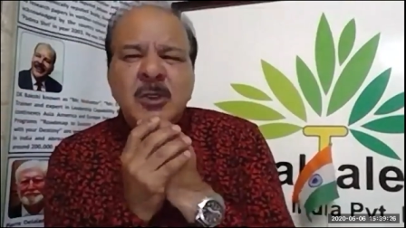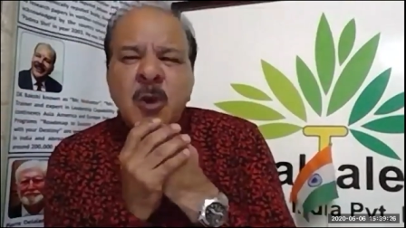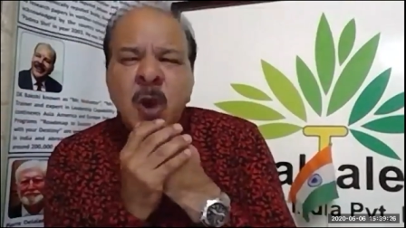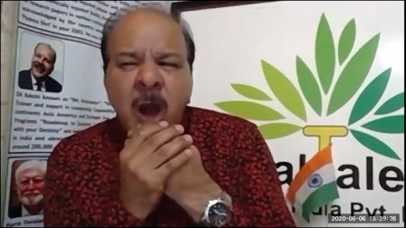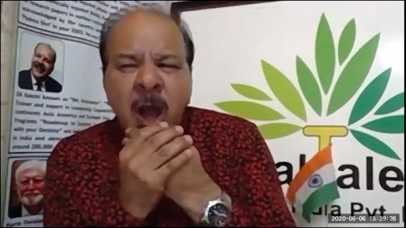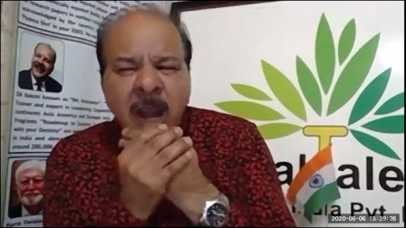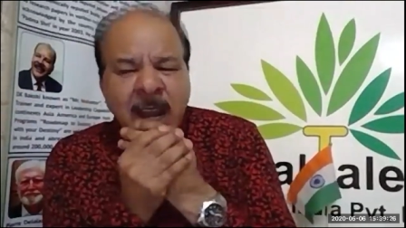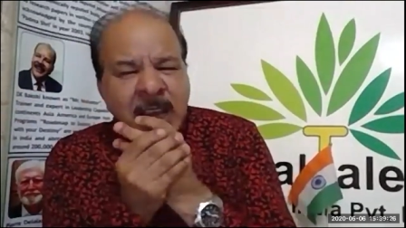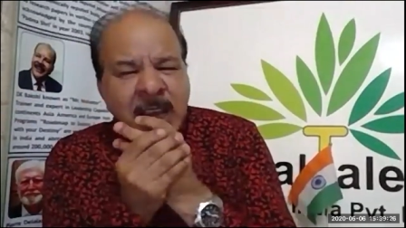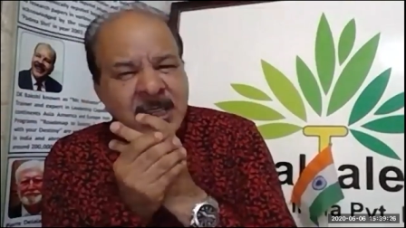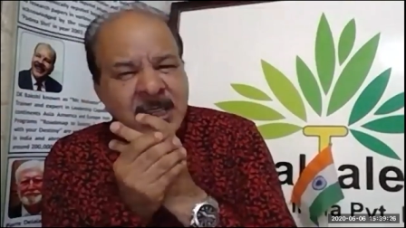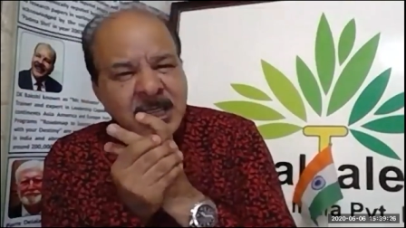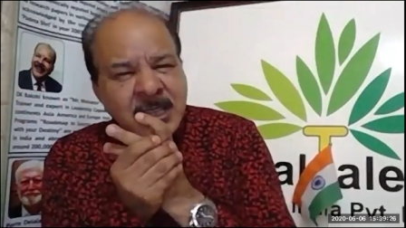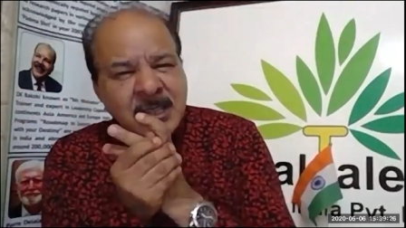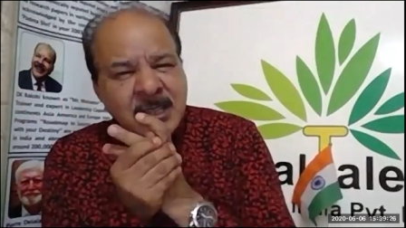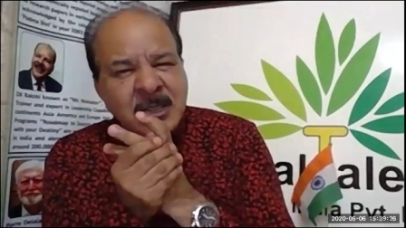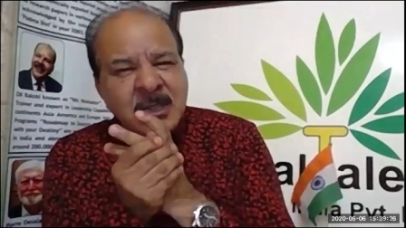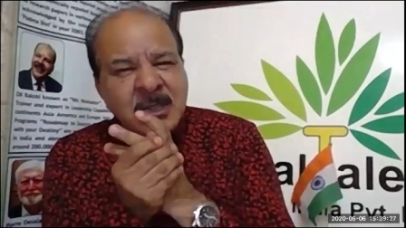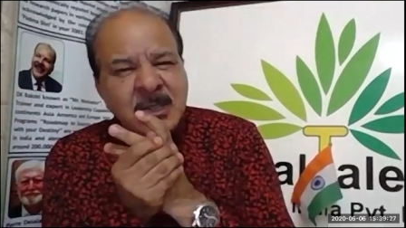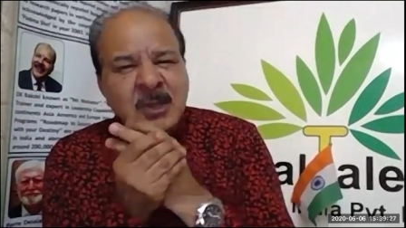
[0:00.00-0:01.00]

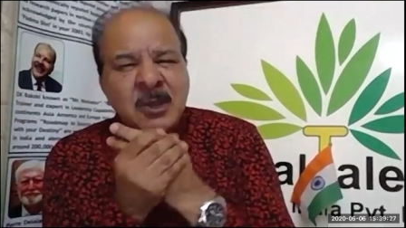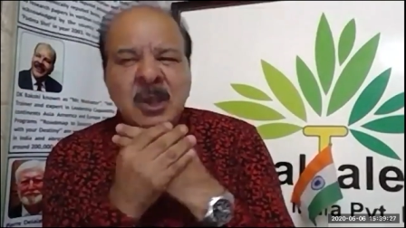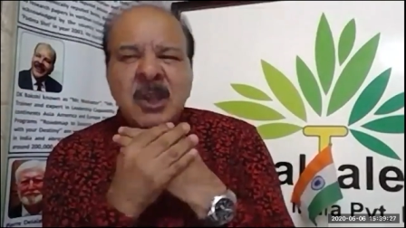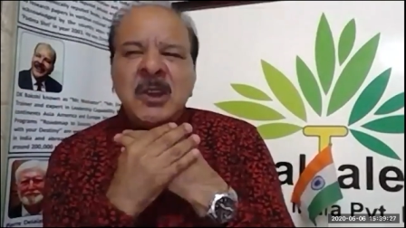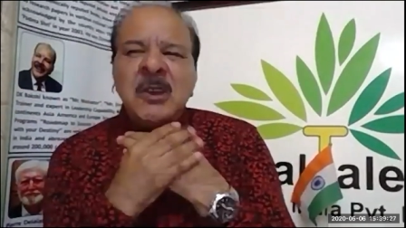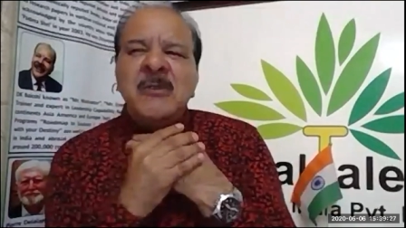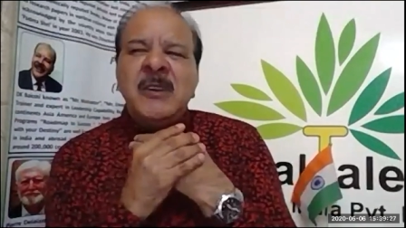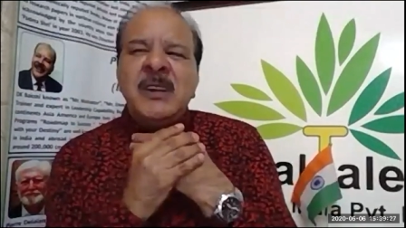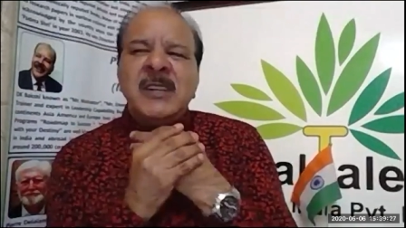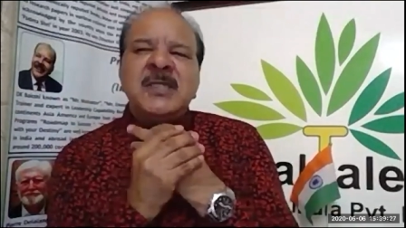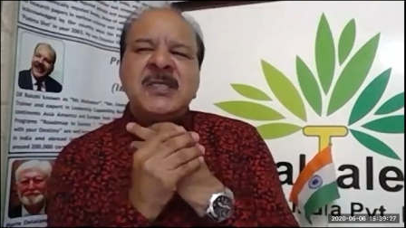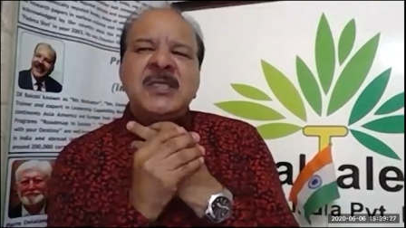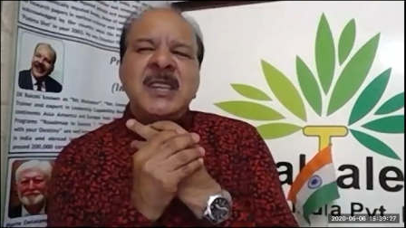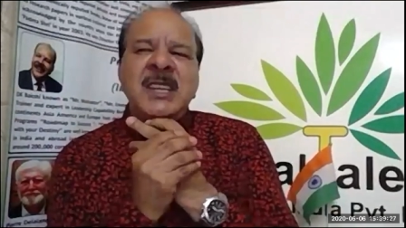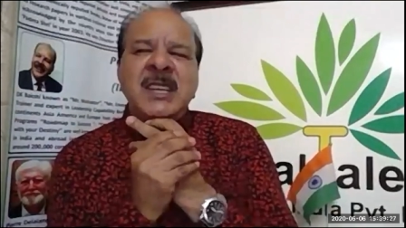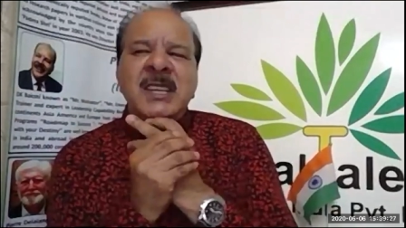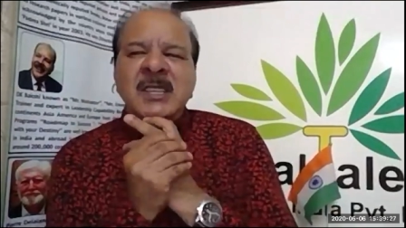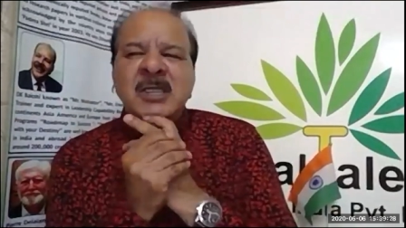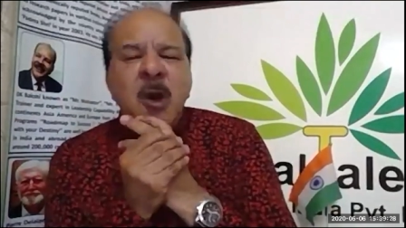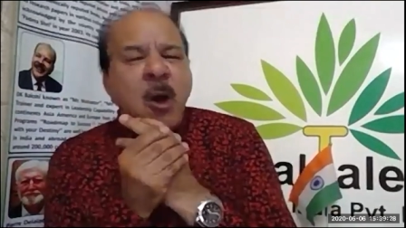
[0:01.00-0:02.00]
colleges,
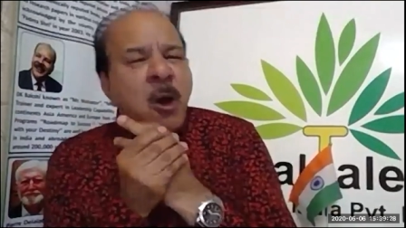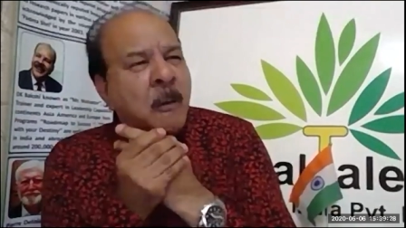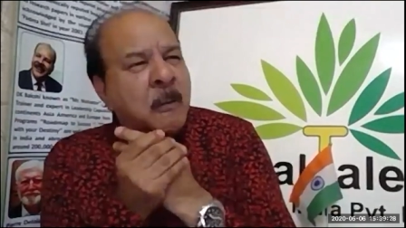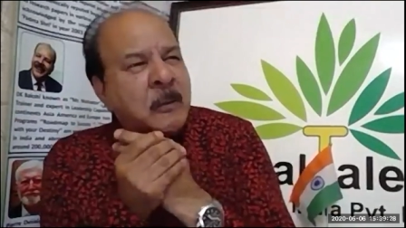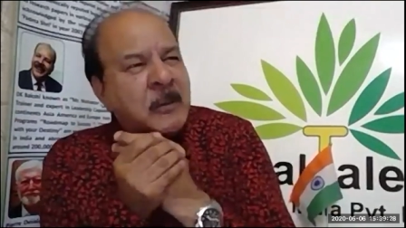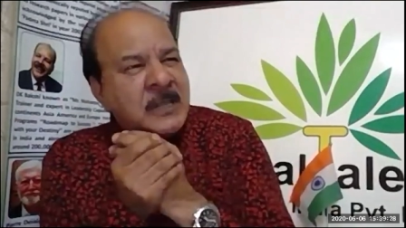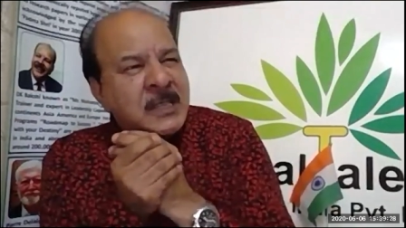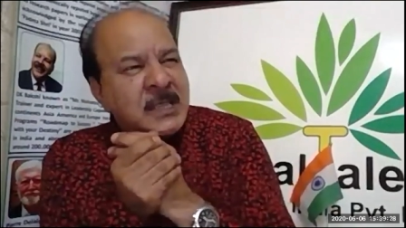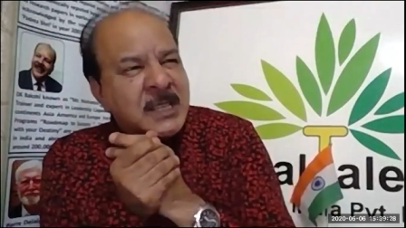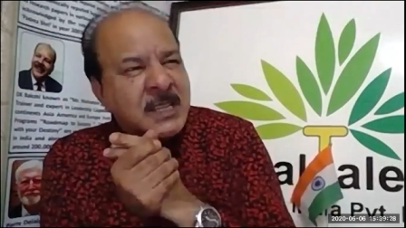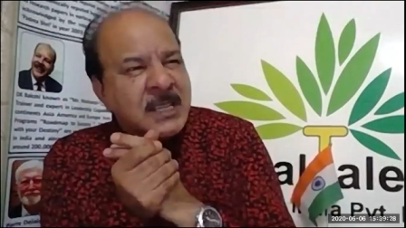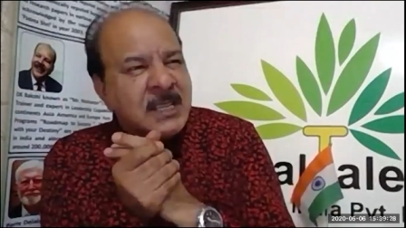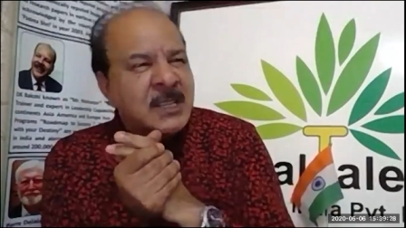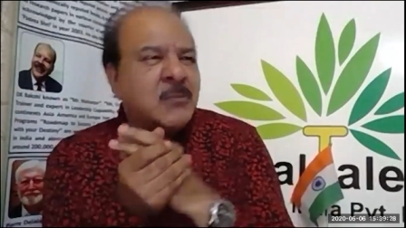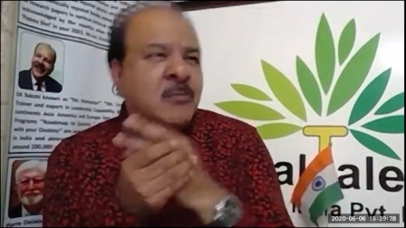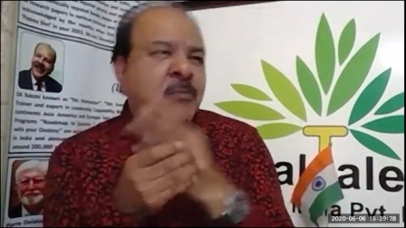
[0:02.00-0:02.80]
universities, offices,